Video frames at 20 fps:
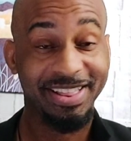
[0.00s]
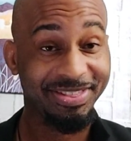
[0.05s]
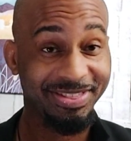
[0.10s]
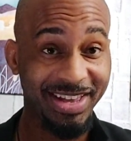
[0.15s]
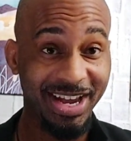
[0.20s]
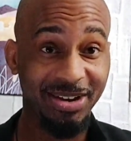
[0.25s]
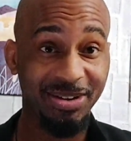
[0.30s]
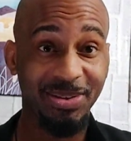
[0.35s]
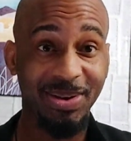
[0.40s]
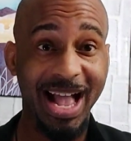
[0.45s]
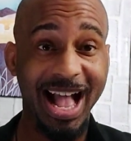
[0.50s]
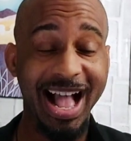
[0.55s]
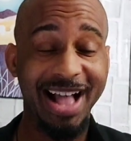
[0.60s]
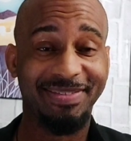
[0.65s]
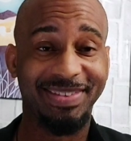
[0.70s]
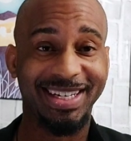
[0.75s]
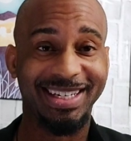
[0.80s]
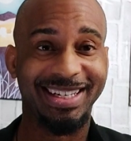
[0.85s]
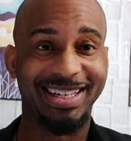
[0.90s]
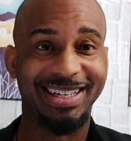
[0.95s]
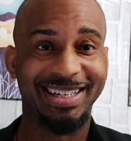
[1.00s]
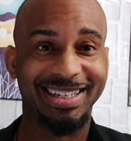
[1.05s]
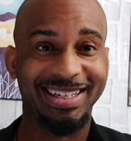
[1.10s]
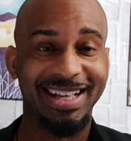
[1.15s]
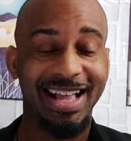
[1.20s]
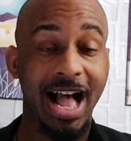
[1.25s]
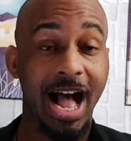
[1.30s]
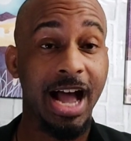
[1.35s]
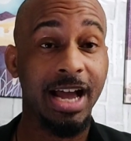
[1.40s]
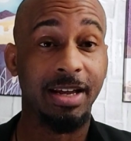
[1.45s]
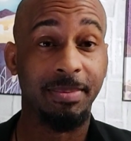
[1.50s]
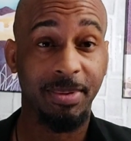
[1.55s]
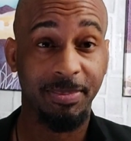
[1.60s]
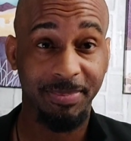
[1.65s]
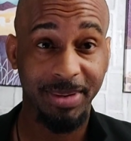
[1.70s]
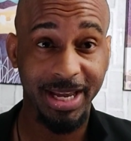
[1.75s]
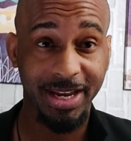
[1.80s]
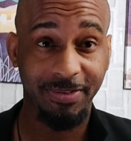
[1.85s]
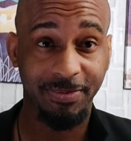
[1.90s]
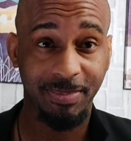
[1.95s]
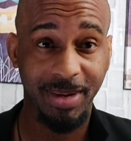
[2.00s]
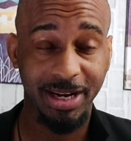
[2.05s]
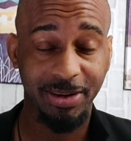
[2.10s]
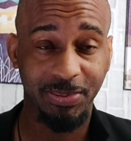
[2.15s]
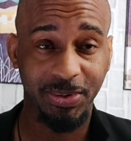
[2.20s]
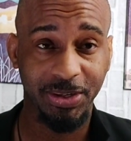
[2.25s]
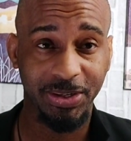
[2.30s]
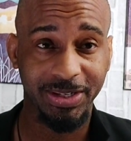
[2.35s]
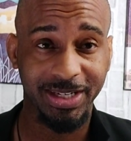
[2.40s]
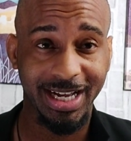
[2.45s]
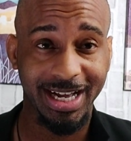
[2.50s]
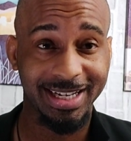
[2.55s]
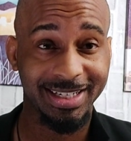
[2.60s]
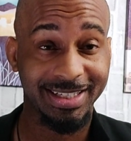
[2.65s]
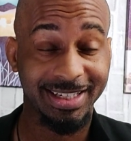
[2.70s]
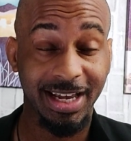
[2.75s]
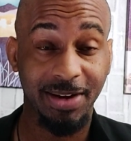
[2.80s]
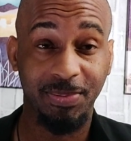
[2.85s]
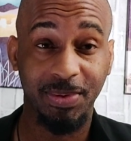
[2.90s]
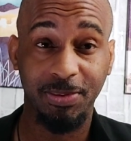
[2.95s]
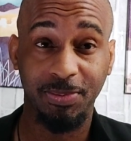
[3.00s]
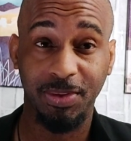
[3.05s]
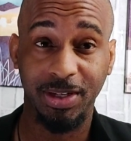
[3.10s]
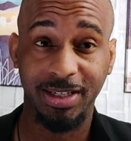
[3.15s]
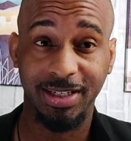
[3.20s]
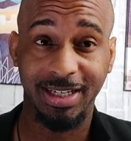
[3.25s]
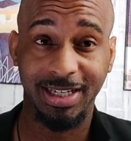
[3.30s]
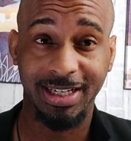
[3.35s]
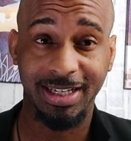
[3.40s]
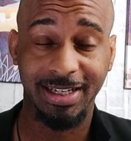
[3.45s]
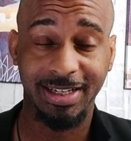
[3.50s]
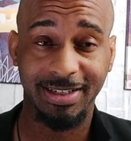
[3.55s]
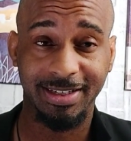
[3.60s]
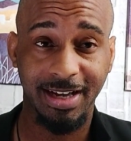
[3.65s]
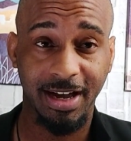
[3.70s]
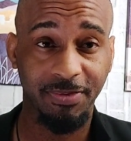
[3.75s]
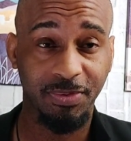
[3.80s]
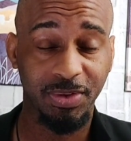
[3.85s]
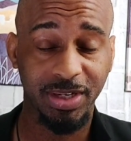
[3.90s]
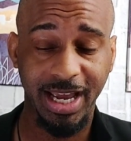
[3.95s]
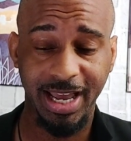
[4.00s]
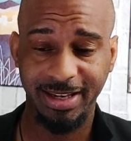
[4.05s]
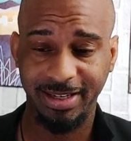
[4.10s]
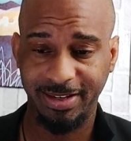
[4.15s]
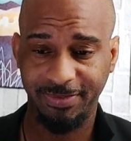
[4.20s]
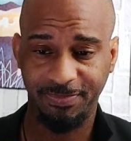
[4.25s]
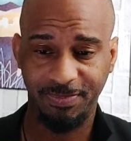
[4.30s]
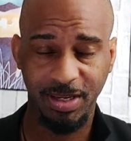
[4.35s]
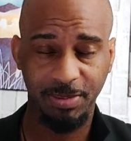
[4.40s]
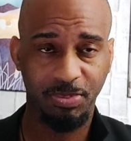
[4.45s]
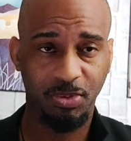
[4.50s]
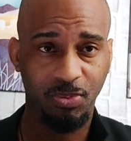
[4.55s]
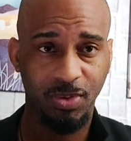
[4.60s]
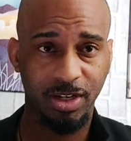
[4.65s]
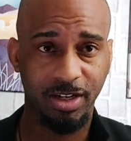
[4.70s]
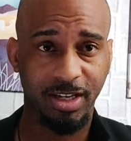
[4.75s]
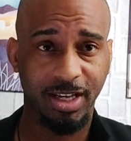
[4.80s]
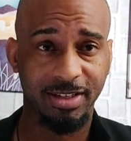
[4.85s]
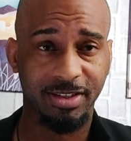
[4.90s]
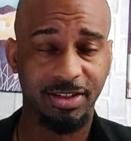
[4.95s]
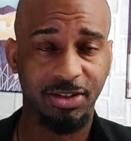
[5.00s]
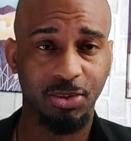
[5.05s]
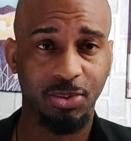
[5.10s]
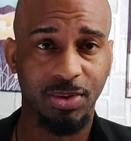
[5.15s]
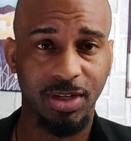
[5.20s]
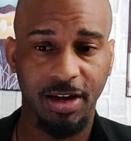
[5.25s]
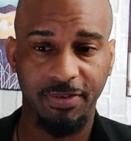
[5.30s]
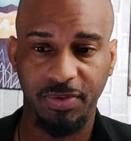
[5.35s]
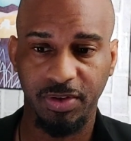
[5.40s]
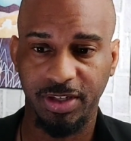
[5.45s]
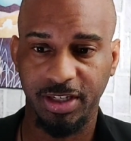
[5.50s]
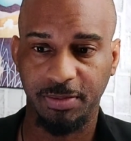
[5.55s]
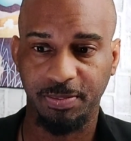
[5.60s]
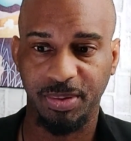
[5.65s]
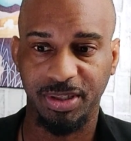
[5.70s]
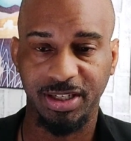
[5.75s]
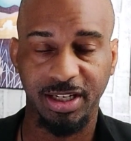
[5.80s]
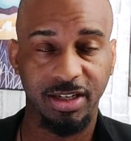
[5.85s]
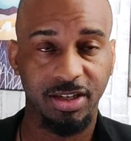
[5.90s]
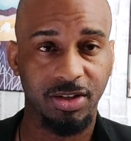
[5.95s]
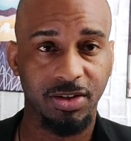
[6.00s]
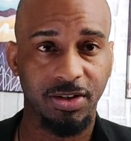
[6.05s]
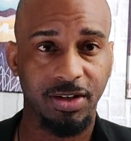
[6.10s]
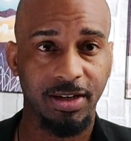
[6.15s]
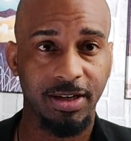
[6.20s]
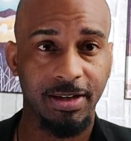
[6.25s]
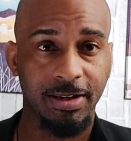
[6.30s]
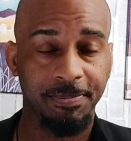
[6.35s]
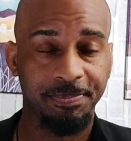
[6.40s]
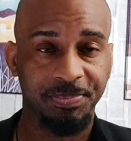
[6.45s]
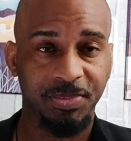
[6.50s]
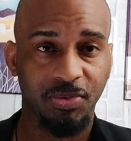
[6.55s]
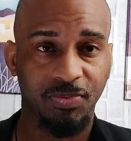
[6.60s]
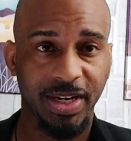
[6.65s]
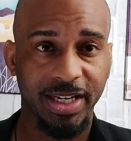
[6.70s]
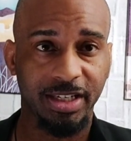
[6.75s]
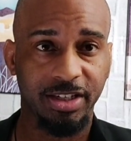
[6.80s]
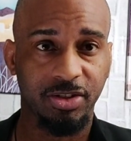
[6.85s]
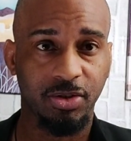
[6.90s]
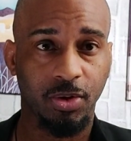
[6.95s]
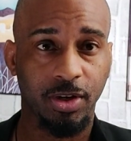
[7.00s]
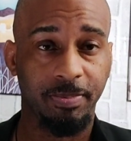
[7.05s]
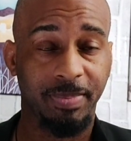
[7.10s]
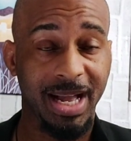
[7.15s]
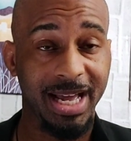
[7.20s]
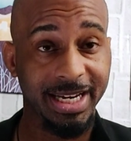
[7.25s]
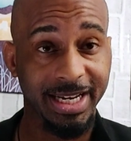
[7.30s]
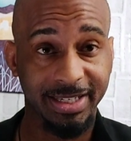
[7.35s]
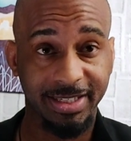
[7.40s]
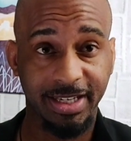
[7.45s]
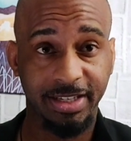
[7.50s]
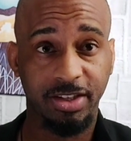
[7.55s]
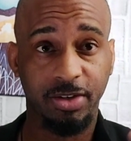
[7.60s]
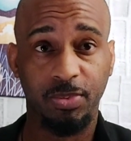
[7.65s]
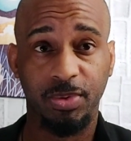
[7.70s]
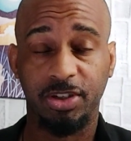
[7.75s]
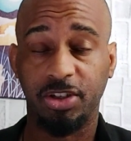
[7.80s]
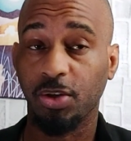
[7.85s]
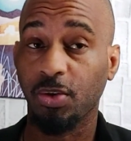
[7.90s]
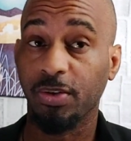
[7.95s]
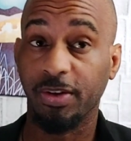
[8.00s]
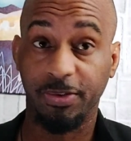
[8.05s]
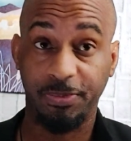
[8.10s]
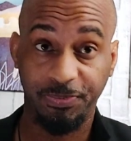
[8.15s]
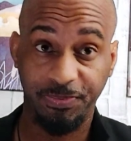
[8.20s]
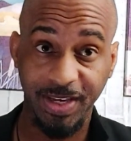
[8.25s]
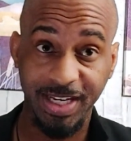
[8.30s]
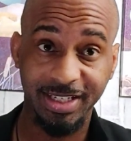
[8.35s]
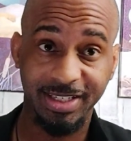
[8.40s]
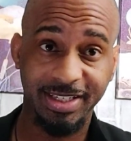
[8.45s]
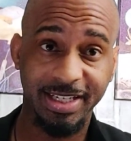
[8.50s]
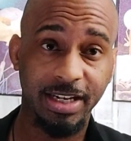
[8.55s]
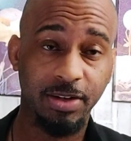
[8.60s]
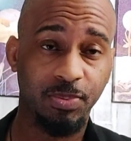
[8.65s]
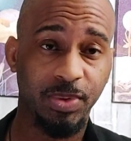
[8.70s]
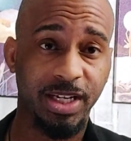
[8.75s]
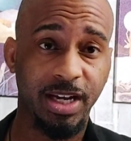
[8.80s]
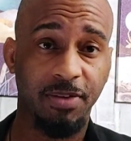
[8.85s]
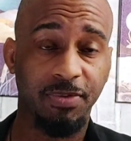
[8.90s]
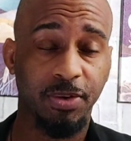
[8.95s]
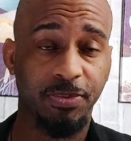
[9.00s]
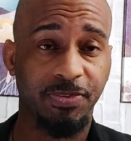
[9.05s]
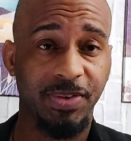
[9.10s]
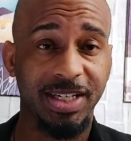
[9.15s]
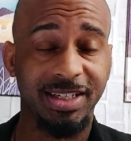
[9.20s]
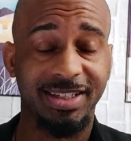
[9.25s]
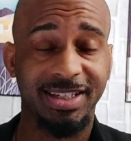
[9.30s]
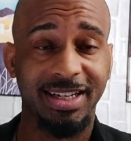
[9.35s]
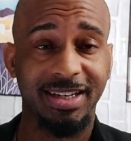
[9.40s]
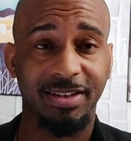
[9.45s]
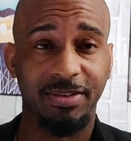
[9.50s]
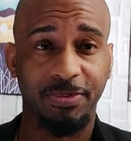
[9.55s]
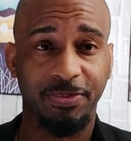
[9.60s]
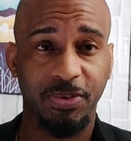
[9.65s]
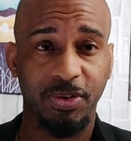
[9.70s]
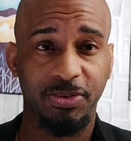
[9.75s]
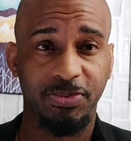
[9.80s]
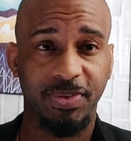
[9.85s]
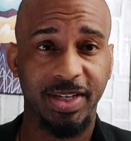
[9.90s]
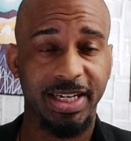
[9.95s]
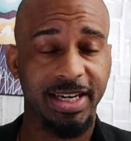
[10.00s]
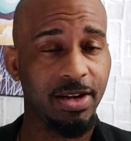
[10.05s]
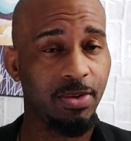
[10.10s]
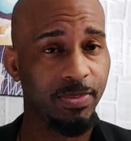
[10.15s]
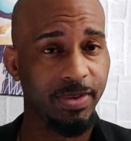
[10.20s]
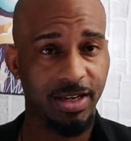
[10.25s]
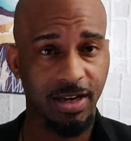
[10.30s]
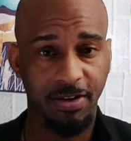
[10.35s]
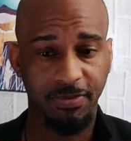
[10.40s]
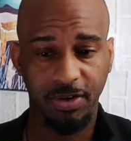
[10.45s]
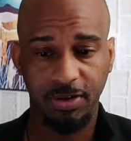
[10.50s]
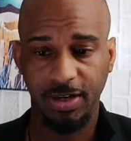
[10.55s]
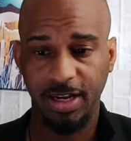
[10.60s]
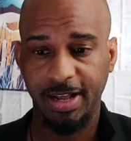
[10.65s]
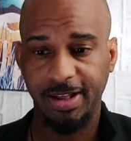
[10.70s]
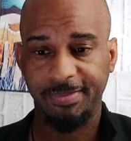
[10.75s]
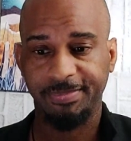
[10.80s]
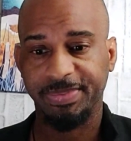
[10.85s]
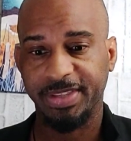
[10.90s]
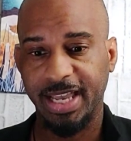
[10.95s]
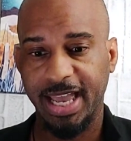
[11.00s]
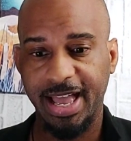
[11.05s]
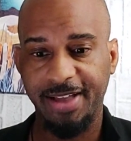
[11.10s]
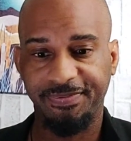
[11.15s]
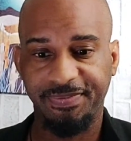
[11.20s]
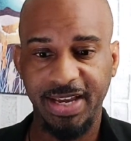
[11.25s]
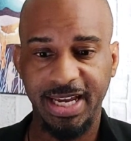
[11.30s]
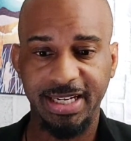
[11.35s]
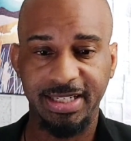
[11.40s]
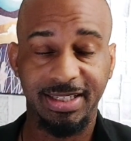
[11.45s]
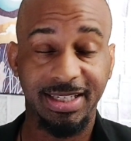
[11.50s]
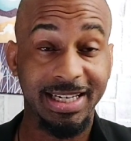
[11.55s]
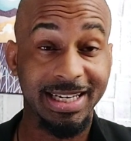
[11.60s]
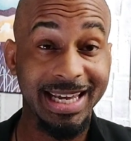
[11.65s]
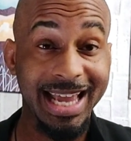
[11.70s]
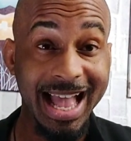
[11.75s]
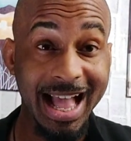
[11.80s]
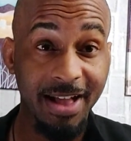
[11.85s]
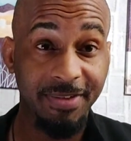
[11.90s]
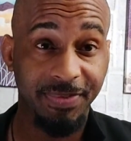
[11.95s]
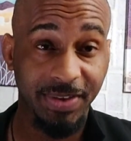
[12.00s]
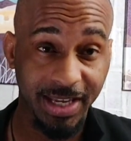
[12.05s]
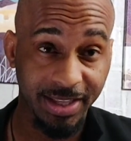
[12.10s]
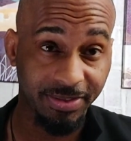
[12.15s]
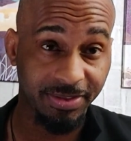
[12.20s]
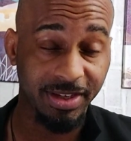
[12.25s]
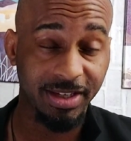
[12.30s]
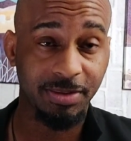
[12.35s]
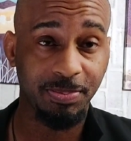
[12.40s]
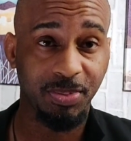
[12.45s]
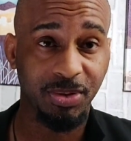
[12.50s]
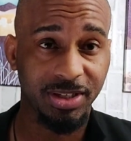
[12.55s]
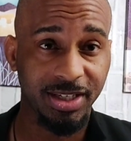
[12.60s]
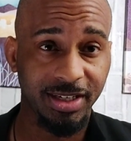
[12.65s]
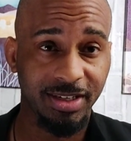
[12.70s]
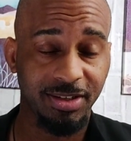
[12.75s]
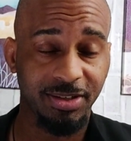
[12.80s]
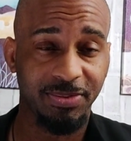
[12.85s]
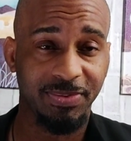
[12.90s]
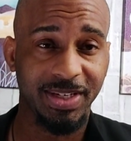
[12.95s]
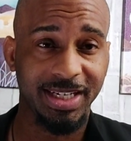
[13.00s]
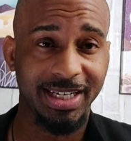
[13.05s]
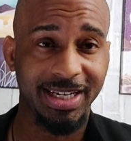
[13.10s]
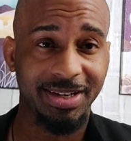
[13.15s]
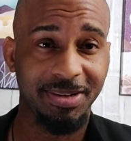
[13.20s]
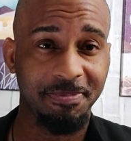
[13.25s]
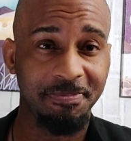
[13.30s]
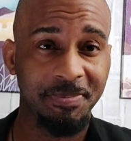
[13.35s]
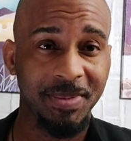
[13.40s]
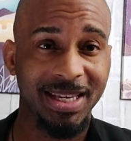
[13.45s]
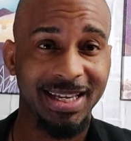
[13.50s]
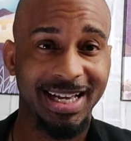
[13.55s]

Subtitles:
there you have it. I am a man of my word. I said we would cover that if people wanted us to cover this particular regulatory body. I said there were two. FinCen, we covered FinCen in the first video. We covered the FATF in this particular video.